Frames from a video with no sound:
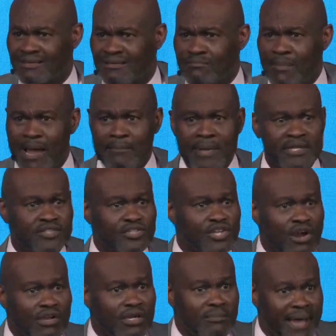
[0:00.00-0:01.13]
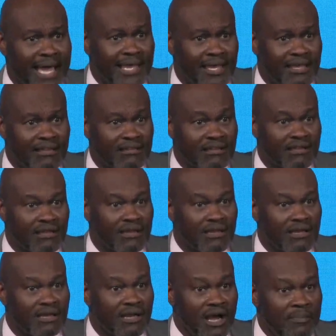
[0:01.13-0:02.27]
My mentor talking to my kids
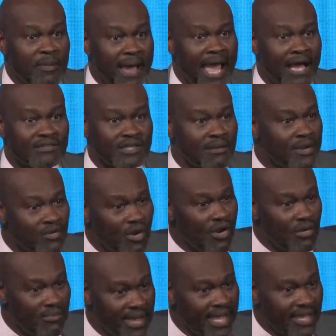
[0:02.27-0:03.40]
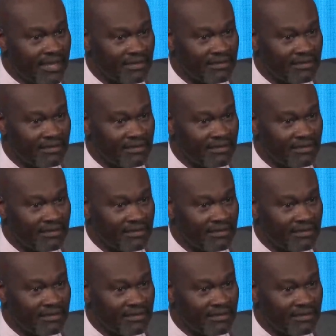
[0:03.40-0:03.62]
up in my house. I'm a grown man.